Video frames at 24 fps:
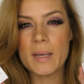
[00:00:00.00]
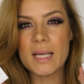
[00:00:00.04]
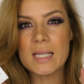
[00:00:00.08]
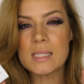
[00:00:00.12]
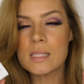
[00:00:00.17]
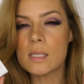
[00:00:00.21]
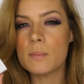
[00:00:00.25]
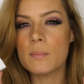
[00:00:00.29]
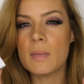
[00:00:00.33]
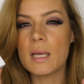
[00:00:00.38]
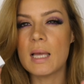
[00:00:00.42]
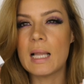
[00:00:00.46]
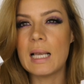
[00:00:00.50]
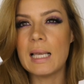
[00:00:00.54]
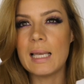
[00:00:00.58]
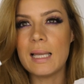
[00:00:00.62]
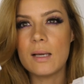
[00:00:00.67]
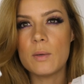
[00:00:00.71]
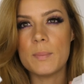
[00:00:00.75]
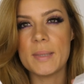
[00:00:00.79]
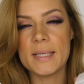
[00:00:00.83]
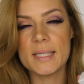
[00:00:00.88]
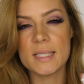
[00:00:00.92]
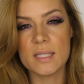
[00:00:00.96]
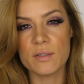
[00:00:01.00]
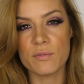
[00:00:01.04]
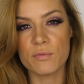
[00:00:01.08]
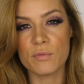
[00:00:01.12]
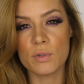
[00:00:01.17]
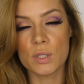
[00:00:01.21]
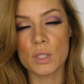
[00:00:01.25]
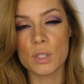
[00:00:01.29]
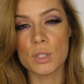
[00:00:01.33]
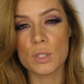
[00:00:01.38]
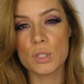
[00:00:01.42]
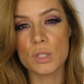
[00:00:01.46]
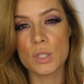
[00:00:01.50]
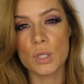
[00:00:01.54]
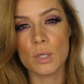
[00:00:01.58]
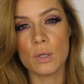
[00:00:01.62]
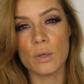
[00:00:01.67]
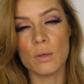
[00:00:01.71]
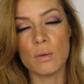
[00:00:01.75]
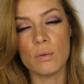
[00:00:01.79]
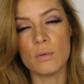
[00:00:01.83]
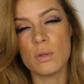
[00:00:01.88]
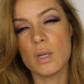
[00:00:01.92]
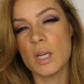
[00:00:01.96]
makes them a little bit different
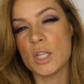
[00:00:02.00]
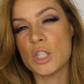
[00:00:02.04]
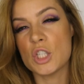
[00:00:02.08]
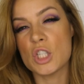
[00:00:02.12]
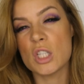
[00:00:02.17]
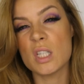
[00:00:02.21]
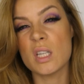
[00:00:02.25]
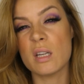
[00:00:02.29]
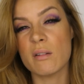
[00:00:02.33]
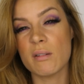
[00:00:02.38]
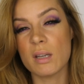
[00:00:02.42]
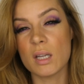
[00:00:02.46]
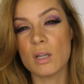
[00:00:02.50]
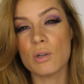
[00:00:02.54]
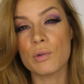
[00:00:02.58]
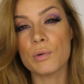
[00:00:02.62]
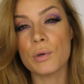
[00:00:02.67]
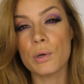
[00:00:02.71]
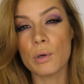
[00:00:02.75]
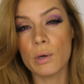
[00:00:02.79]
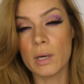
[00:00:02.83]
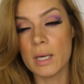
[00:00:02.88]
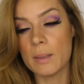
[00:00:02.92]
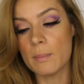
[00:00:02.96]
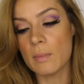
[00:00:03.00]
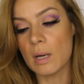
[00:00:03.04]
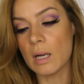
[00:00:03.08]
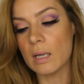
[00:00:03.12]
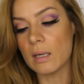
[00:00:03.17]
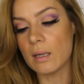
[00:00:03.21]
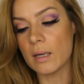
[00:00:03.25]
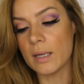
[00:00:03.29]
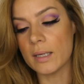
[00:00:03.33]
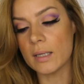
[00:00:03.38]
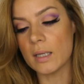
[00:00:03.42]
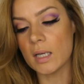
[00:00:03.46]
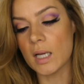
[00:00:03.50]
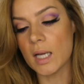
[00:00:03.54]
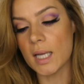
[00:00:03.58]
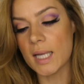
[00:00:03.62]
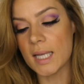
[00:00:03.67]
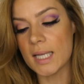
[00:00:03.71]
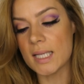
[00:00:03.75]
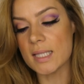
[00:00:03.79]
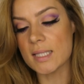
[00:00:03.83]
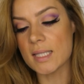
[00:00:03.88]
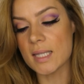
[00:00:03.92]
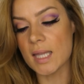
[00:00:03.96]
to a generic cream eyeliner
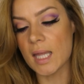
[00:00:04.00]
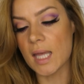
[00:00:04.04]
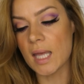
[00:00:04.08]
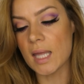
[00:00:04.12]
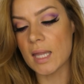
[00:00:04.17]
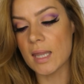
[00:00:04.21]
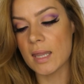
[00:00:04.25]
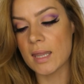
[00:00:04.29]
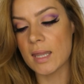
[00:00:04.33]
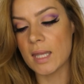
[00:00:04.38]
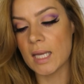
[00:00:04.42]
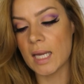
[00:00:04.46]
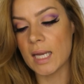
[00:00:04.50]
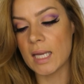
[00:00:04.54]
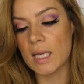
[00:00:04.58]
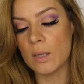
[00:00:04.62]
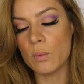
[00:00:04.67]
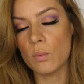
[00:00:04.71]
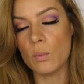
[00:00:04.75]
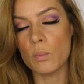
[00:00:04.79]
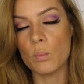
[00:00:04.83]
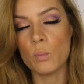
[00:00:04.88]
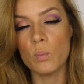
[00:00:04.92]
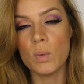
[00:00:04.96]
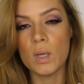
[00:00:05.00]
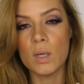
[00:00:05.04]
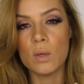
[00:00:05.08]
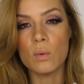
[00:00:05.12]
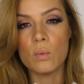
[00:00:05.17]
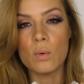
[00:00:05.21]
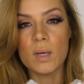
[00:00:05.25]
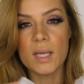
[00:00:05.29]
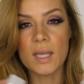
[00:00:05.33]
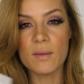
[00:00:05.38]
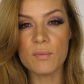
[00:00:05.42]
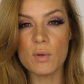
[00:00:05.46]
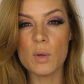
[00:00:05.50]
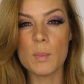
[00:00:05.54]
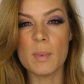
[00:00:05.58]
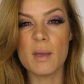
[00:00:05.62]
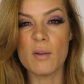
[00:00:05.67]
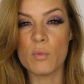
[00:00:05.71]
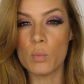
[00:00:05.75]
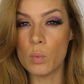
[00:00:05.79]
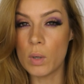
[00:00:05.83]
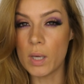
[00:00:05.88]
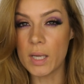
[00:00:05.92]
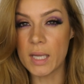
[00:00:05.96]
is that they will give you a bit
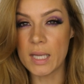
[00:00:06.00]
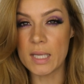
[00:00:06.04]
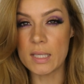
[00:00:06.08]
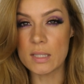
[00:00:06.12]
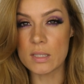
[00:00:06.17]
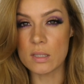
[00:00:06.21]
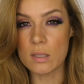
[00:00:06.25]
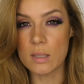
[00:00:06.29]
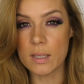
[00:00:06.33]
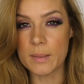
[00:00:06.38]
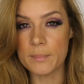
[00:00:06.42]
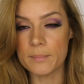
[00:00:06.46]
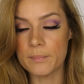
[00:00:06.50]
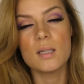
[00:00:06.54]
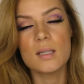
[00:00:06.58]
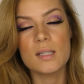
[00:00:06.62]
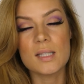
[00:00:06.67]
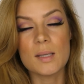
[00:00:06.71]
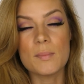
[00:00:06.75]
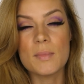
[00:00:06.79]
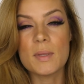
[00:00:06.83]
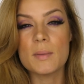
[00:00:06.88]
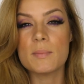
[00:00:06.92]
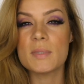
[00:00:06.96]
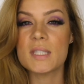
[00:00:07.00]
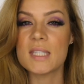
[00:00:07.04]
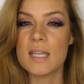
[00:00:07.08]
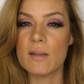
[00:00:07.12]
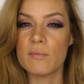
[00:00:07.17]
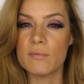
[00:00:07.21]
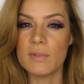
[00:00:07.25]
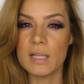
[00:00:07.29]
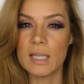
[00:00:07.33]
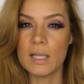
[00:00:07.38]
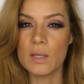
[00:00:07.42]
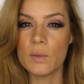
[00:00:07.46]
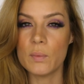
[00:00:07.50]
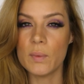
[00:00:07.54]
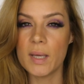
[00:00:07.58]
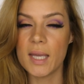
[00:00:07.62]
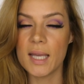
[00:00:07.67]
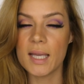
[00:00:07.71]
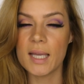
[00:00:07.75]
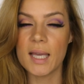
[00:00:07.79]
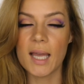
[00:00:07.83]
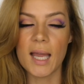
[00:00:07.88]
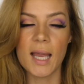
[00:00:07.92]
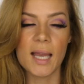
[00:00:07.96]
of working time. Some of them set really
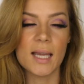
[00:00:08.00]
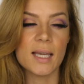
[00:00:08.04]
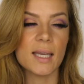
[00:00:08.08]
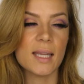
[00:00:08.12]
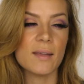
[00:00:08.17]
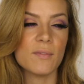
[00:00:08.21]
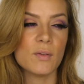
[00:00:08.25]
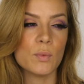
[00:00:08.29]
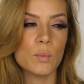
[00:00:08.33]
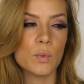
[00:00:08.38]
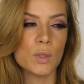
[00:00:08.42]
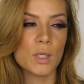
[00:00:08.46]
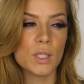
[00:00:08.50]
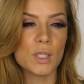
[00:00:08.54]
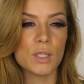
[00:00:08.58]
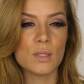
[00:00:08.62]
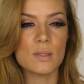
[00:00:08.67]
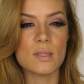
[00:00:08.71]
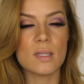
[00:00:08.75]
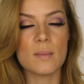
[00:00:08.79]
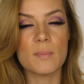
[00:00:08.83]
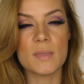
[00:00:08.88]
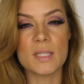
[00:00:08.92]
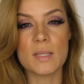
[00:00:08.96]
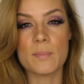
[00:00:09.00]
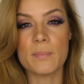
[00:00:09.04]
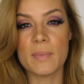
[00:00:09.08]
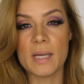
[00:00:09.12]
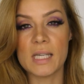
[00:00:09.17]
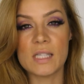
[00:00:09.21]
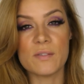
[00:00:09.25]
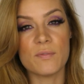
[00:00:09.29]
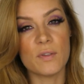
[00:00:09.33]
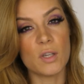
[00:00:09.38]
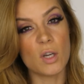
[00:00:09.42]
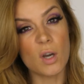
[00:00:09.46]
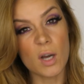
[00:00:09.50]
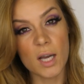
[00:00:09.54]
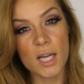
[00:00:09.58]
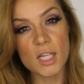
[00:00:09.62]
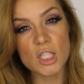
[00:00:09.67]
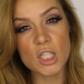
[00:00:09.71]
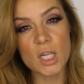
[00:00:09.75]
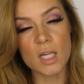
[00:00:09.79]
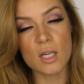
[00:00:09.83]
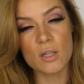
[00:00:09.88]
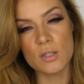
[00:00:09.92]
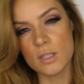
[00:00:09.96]
quick, and if you want to use them as a base for your
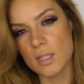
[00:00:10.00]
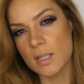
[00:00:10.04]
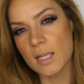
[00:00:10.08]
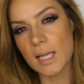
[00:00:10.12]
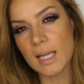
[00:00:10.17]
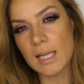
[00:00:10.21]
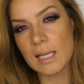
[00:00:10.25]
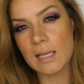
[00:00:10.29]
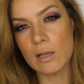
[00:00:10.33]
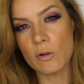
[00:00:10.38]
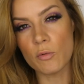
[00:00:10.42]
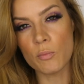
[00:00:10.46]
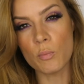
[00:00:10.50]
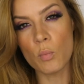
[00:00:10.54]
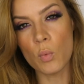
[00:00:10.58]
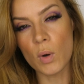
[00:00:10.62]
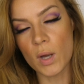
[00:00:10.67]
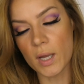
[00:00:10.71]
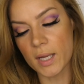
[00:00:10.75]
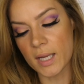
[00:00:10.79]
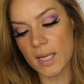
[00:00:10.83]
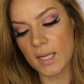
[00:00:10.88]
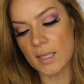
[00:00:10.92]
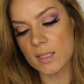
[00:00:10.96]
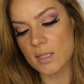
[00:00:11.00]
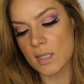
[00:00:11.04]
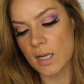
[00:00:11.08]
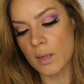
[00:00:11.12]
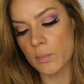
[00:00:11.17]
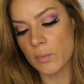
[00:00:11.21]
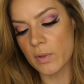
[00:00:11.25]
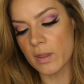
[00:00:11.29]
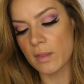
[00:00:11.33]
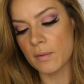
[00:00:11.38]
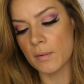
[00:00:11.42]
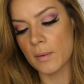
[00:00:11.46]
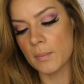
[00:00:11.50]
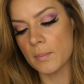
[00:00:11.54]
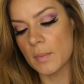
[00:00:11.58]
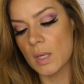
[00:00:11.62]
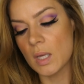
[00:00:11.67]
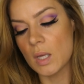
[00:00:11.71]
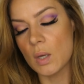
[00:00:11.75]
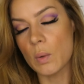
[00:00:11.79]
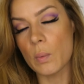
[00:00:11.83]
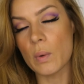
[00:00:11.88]
eyeshadow, you don't get a lot of working time with them.